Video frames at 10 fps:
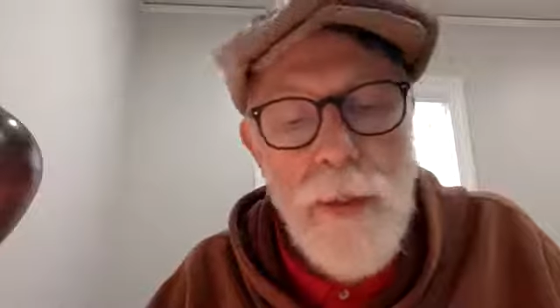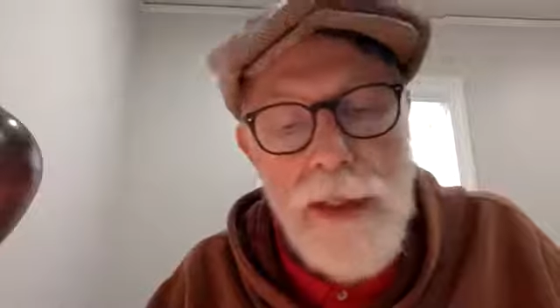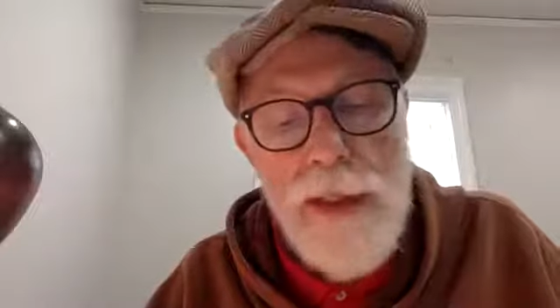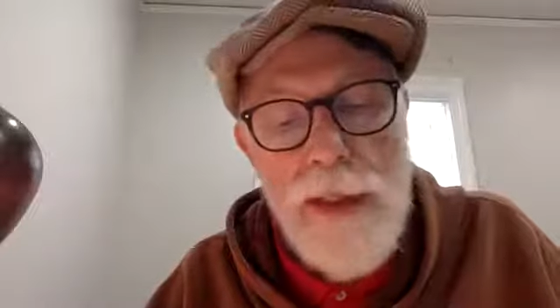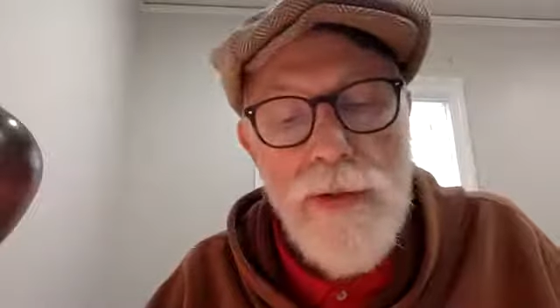
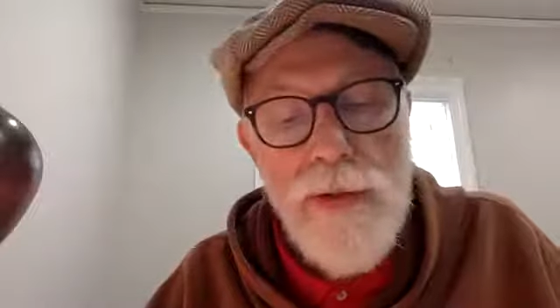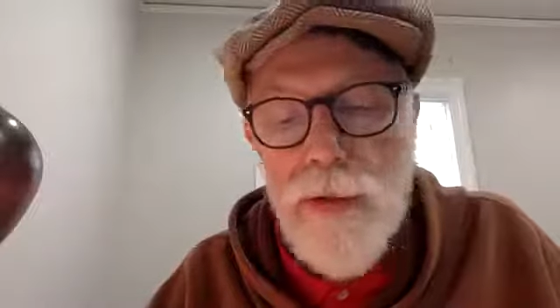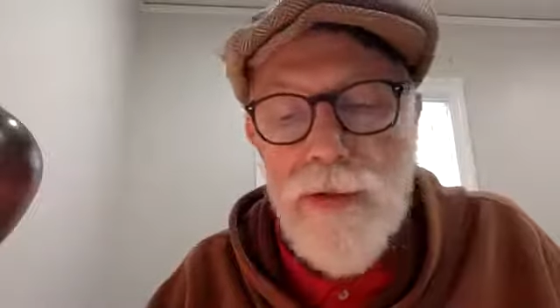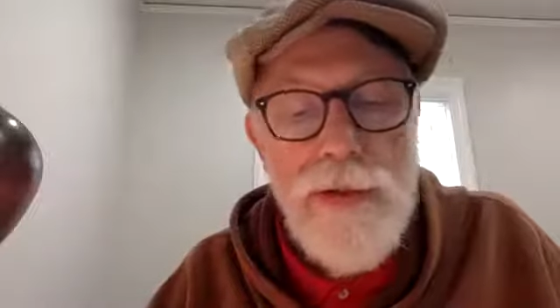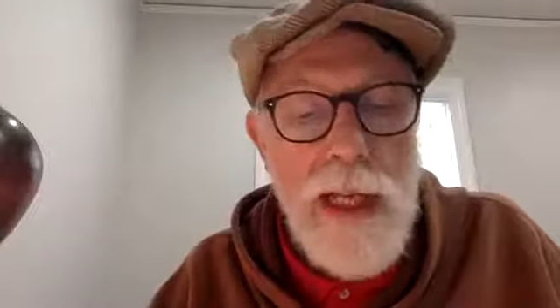witness
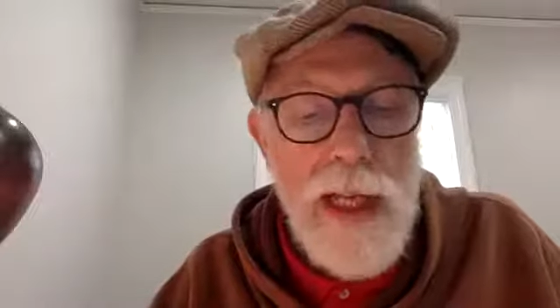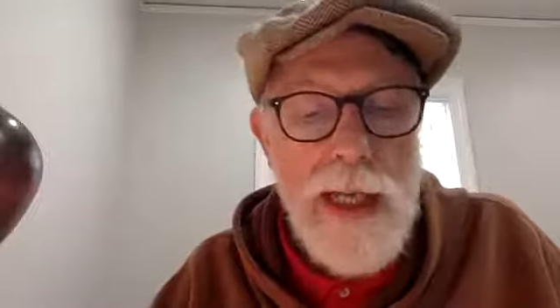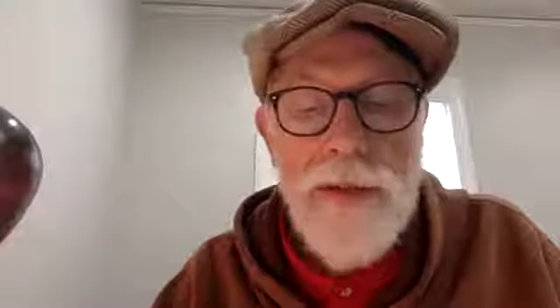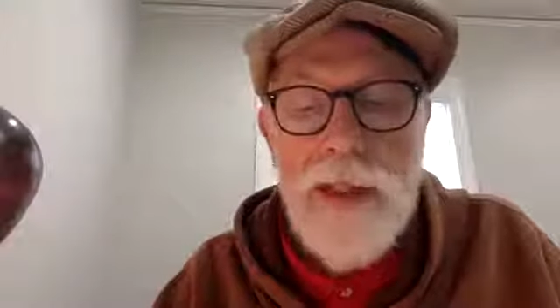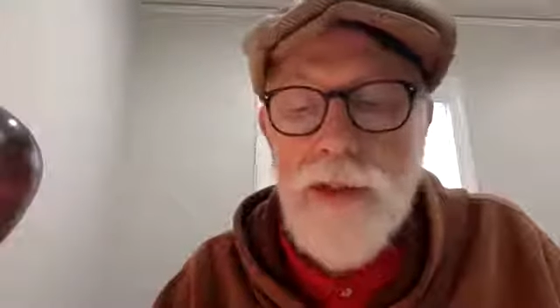
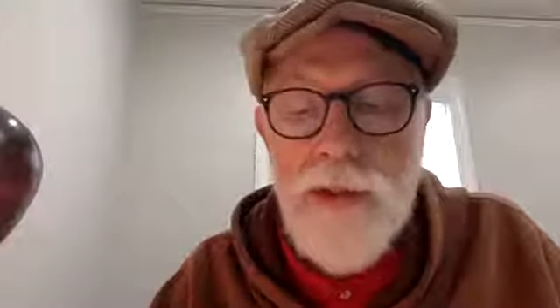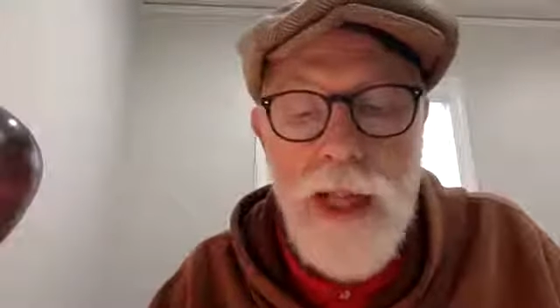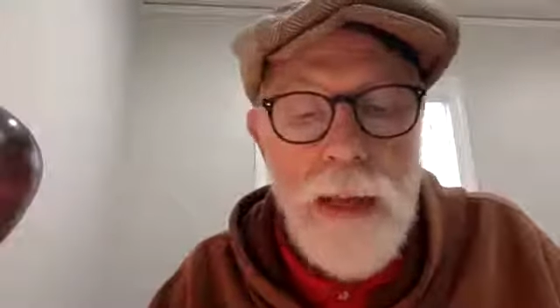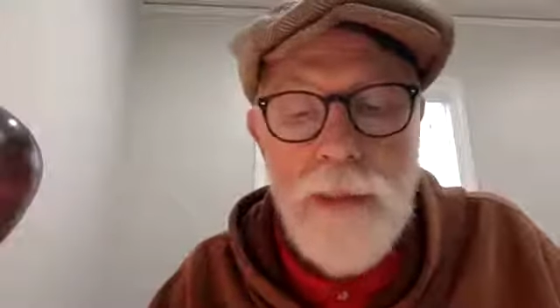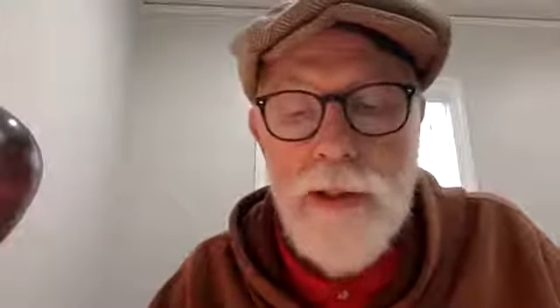firsthand the
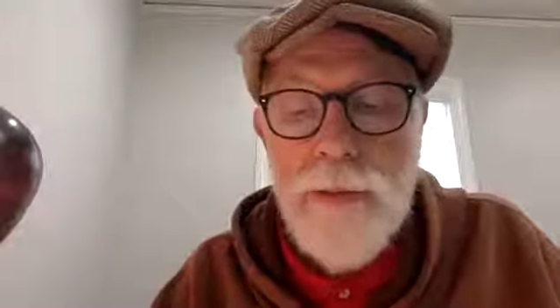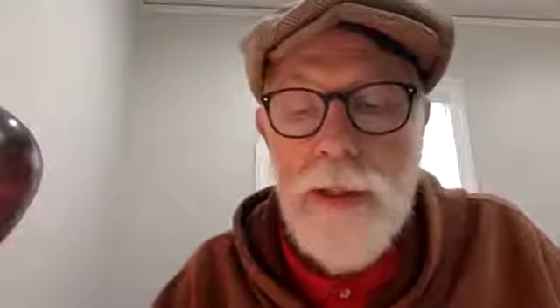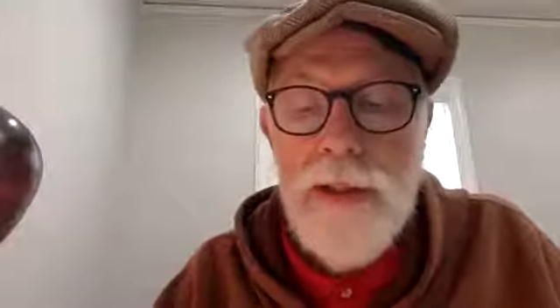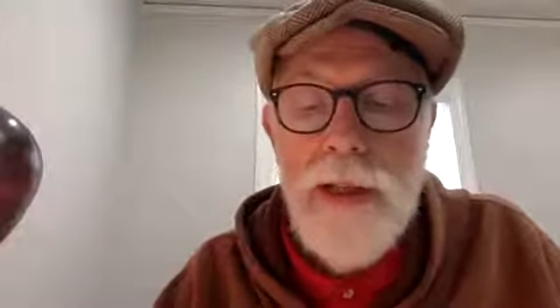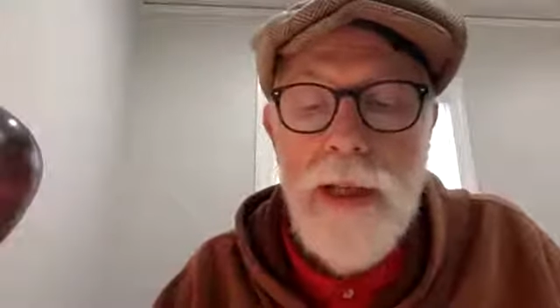
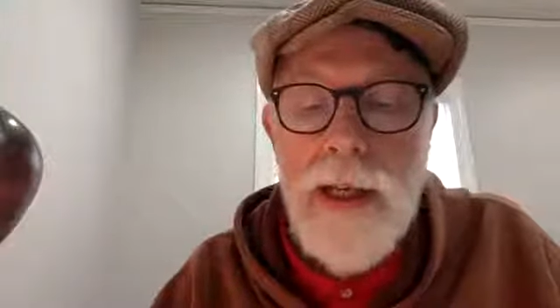establishment